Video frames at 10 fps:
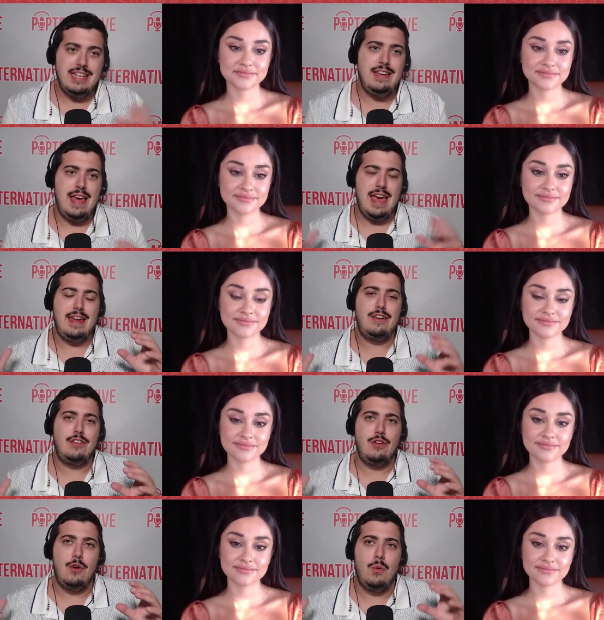Speaker 1: and you
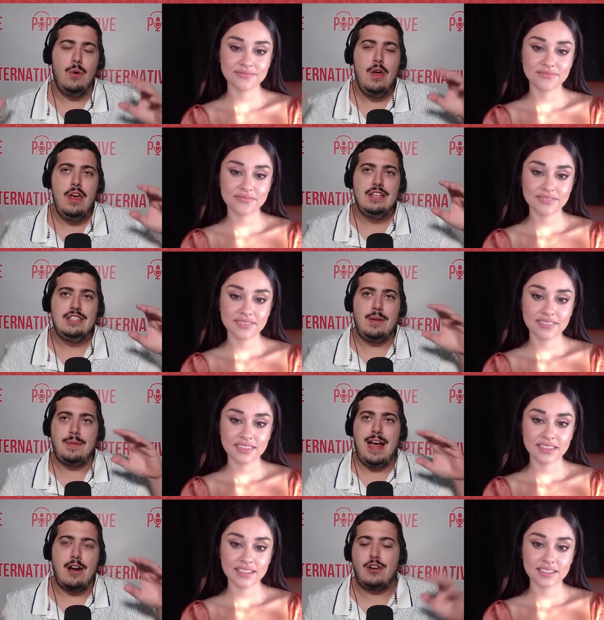know some
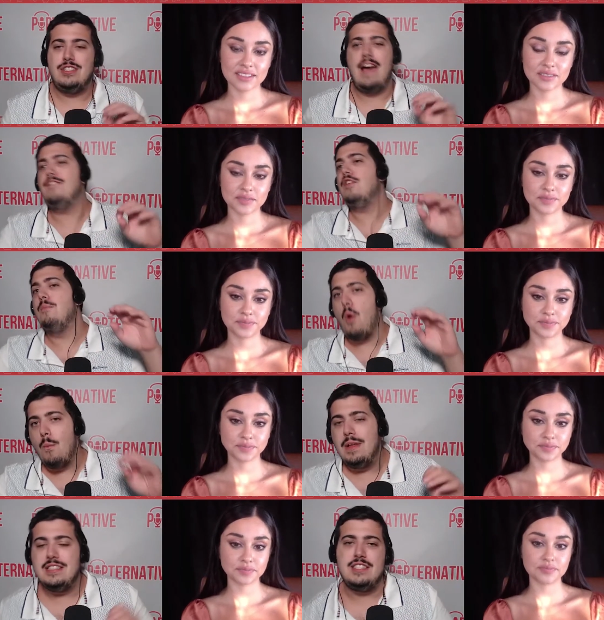characters have their
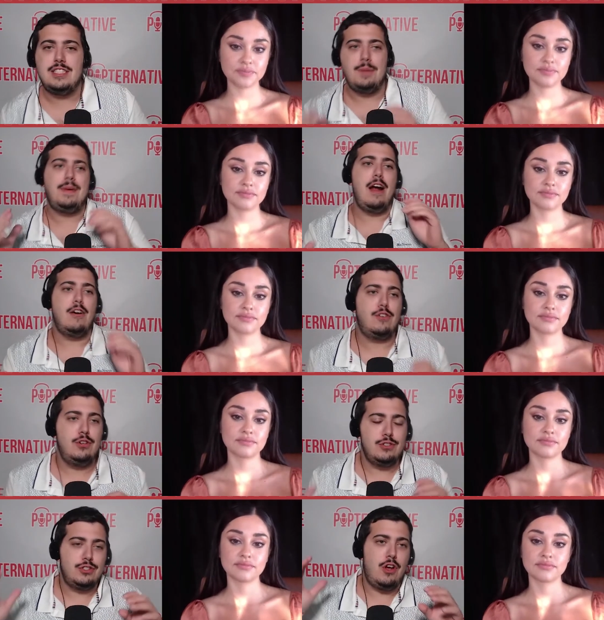moments, and some characters
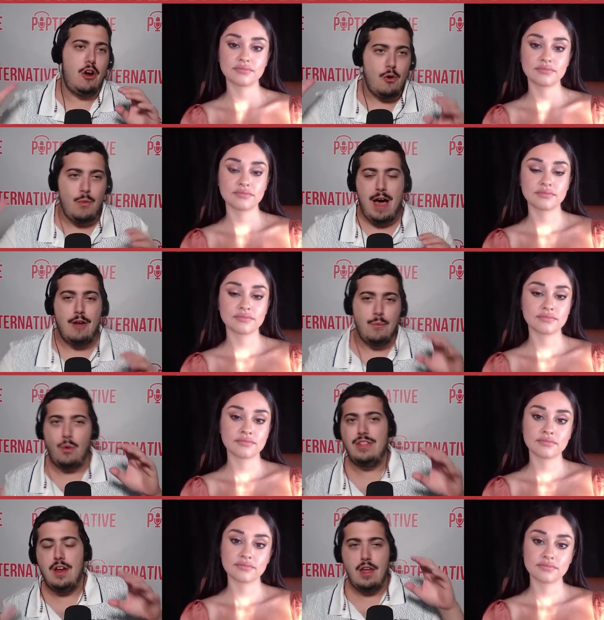are around more than
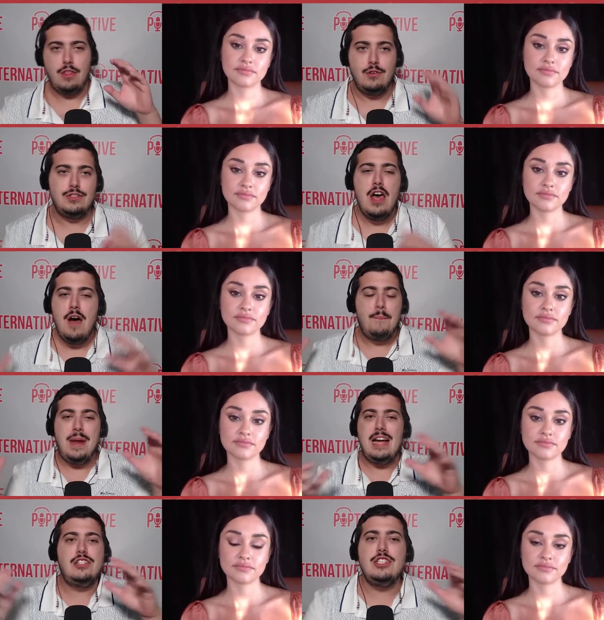others. But I
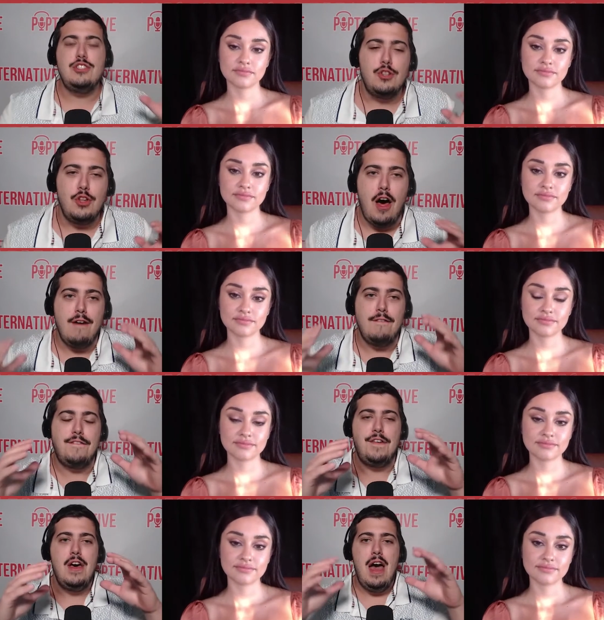just love
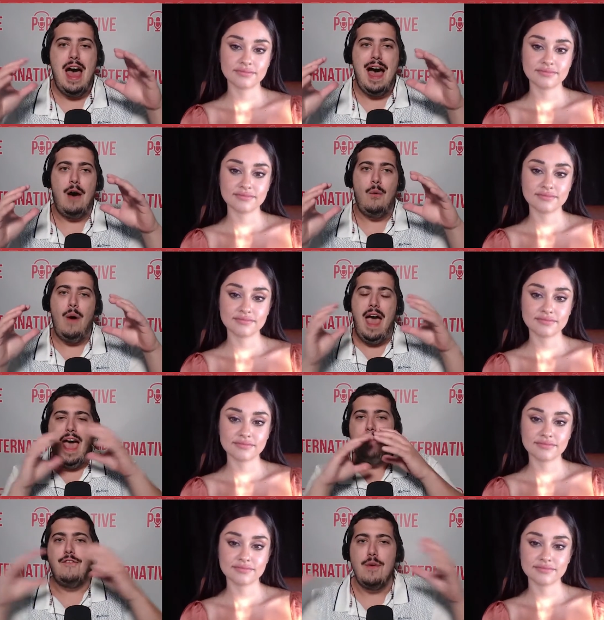how
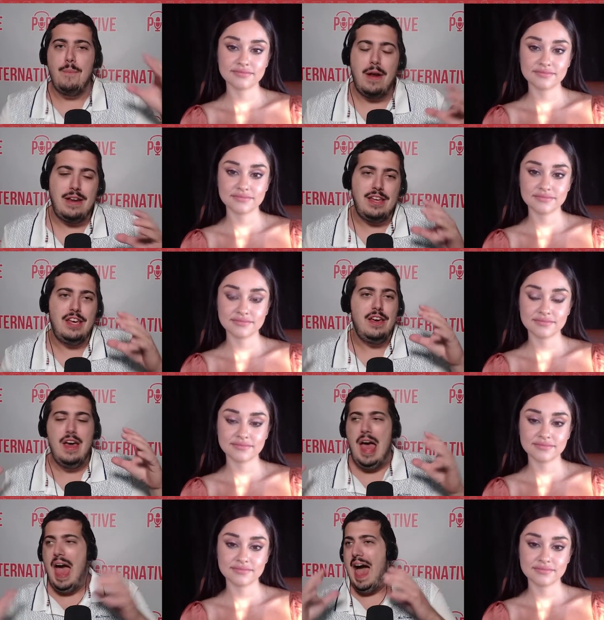everybody
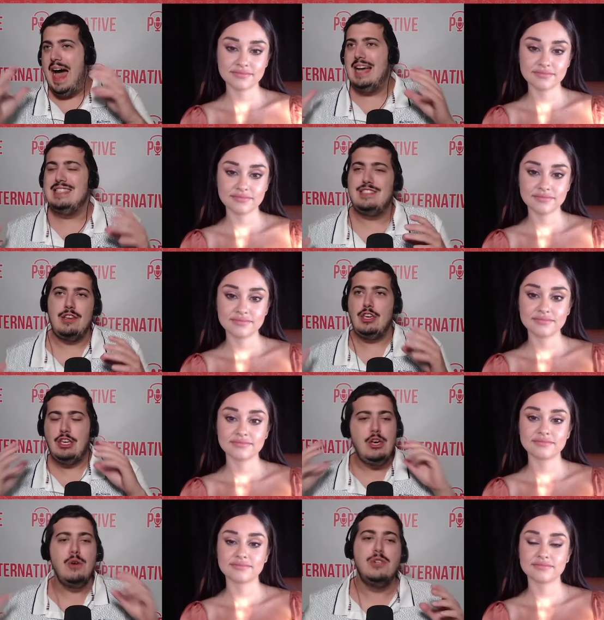has
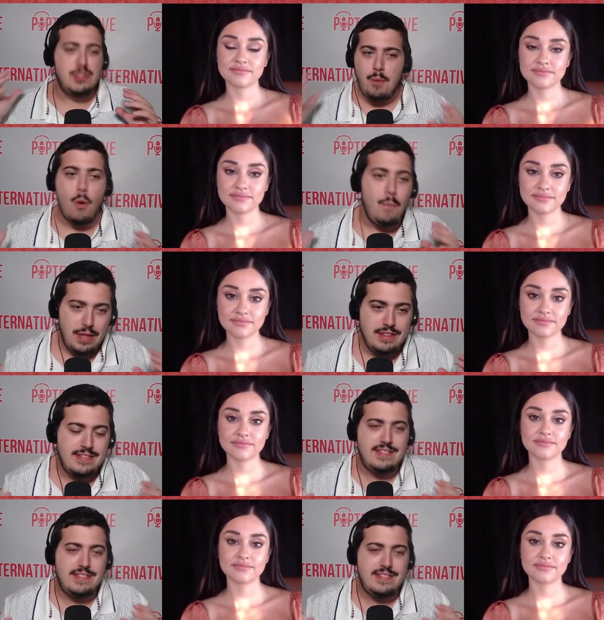huge moments